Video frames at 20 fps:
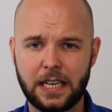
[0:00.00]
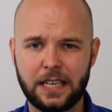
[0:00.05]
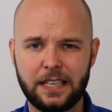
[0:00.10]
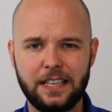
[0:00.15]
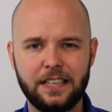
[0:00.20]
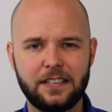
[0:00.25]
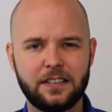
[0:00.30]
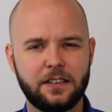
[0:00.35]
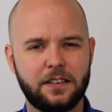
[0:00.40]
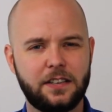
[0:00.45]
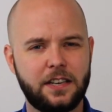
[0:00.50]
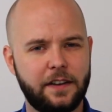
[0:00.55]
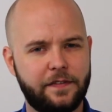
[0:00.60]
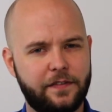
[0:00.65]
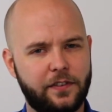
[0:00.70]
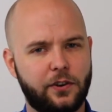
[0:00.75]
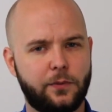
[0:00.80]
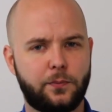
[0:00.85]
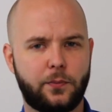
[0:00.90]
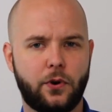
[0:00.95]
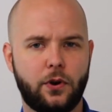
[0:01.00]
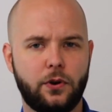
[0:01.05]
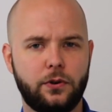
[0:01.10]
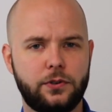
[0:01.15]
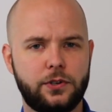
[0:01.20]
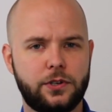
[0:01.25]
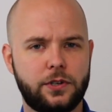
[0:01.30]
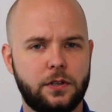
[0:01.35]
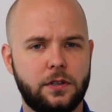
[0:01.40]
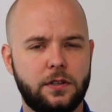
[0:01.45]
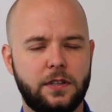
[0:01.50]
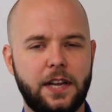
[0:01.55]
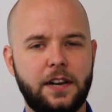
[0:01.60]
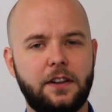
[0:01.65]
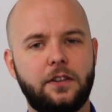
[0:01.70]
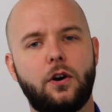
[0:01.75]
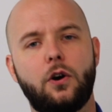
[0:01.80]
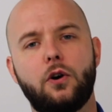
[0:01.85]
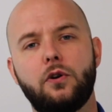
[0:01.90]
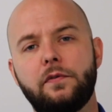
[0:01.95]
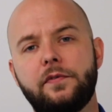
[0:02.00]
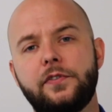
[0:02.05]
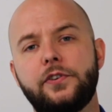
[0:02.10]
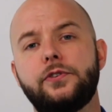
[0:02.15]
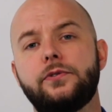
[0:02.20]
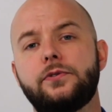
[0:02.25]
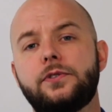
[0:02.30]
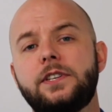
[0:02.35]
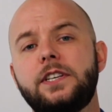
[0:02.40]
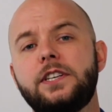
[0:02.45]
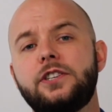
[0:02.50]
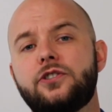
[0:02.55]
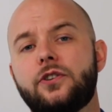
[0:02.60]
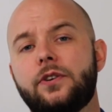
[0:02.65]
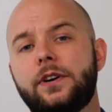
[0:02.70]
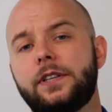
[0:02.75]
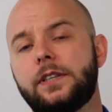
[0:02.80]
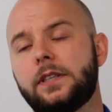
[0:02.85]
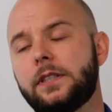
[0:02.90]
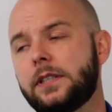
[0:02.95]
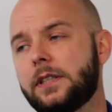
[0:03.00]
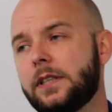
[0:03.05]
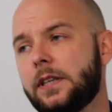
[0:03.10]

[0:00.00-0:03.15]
needs a different approach than an overused knee joint.